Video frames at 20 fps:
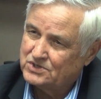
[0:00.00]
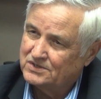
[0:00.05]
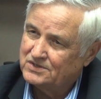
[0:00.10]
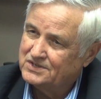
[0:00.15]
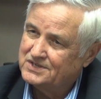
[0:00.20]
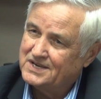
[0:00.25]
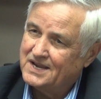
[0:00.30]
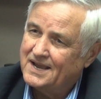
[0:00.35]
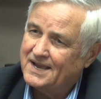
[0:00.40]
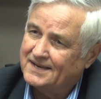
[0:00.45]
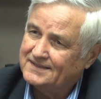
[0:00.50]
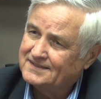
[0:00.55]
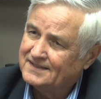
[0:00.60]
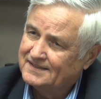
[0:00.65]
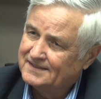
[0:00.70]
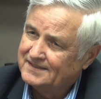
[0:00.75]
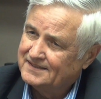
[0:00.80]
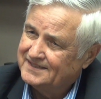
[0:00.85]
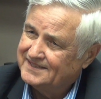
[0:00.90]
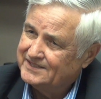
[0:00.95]
in
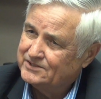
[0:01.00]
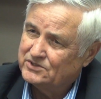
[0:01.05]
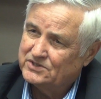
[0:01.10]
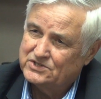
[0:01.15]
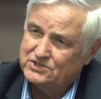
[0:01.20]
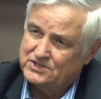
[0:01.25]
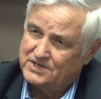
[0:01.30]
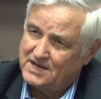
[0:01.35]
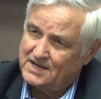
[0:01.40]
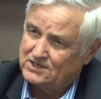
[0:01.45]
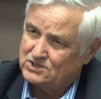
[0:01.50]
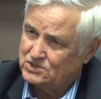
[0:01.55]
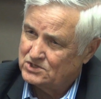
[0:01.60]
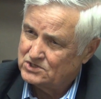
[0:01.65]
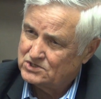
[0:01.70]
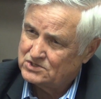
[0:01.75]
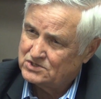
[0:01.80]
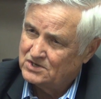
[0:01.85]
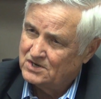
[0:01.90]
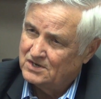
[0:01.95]
debt here in
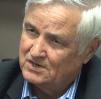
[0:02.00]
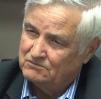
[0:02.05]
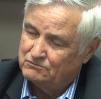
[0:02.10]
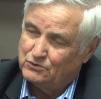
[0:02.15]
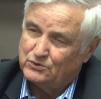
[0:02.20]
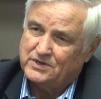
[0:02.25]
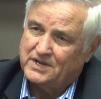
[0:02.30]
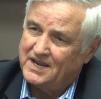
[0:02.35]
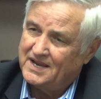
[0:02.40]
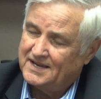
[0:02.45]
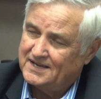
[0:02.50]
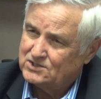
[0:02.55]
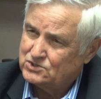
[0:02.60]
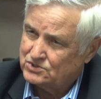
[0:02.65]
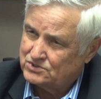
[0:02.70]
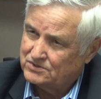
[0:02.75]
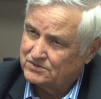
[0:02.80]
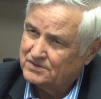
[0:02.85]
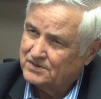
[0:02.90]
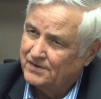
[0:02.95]
Texas for
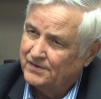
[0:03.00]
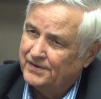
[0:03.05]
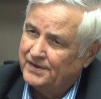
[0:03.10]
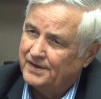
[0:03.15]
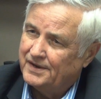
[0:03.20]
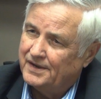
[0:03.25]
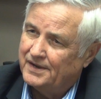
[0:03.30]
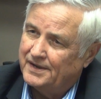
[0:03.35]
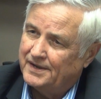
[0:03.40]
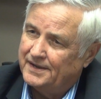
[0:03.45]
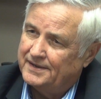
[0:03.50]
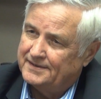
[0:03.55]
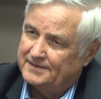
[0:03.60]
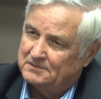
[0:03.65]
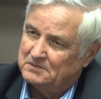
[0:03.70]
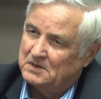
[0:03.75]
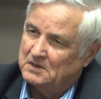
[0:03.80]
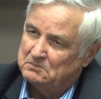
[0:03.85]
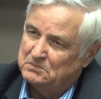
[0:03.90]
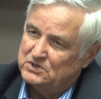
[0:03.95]
cancer?
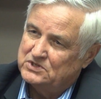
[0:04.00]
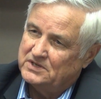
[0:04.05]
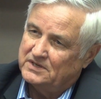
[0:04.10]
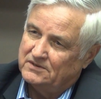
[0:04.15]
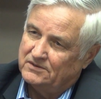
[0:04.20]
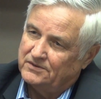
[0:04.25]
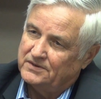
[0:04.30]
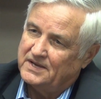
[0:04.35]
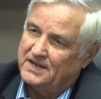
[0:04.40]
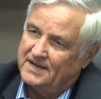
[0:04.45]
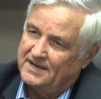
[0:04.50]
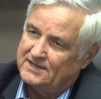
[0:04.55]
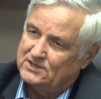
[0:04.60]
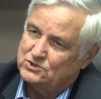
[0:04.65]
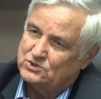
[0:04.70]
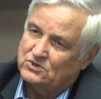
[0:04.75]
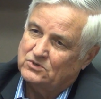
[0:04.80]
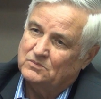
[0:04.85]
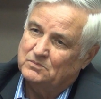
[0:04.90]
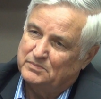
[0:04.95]
A particular
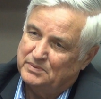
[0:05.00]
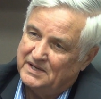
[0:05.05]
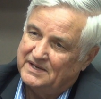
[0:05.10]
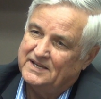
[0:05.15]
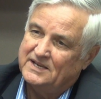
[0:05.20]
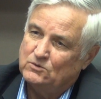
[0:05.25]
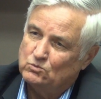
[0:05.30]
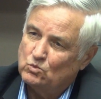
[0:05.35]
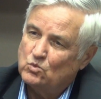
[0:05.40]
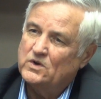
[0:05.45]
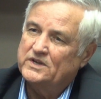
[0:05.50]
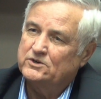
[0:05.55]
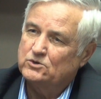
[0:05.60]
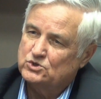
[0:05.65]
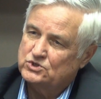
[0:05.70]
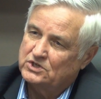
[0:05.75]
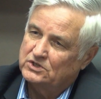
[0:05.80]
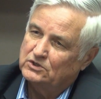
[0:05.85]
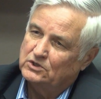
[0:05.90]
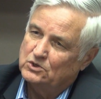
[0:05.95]
cancer picking
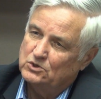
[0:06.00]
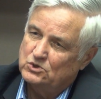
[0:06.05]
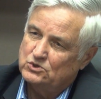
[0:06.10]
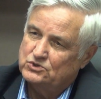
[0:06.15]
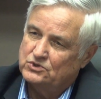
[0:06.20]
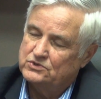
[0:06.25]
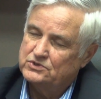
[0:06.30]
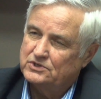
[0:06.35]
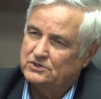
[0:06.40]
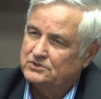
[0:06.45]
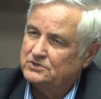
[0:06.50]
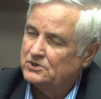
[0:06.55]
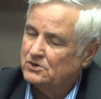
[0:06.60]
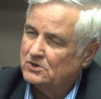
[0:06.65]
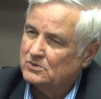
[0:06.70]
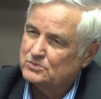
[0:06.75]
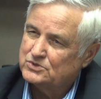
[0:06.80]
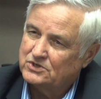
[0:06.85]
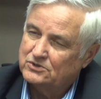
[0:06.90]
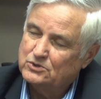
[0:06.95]
winners and losers in
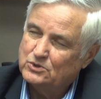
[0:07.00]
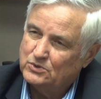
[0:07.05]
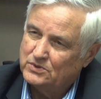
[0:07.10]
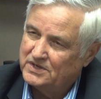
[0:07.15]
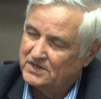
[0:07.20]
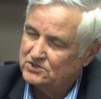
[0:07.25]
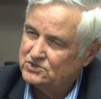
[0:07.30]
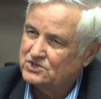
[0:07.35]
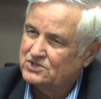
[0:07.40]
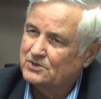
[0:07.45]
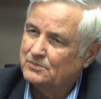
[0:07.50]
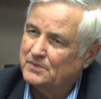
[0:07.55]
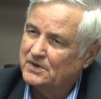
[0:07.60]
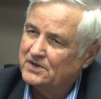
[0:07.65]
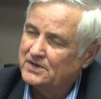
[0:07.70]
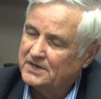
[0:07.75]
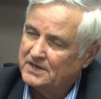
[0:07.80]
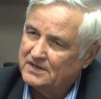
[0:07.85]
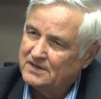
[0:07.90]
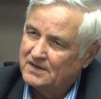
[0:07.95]
terms of who gets the
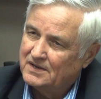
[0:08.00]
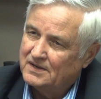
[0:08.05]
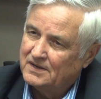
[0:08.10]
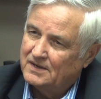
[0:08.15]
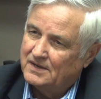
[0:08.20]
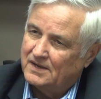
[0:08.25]
money